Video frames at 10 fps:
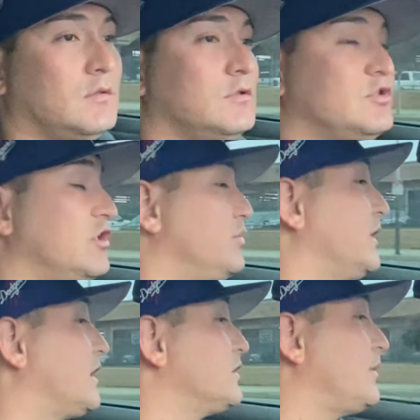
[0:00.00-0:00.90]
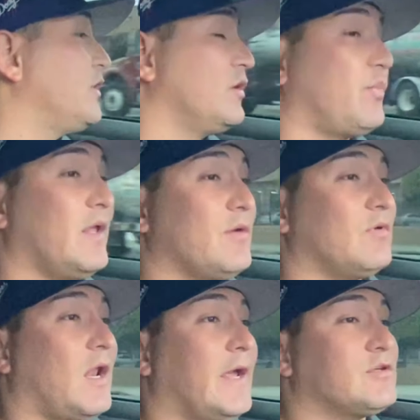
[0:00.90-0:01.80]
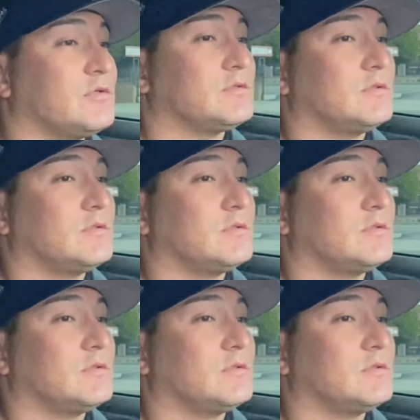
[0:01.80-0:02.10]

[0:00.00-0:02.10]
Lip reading: Just because you're playing with nitrous,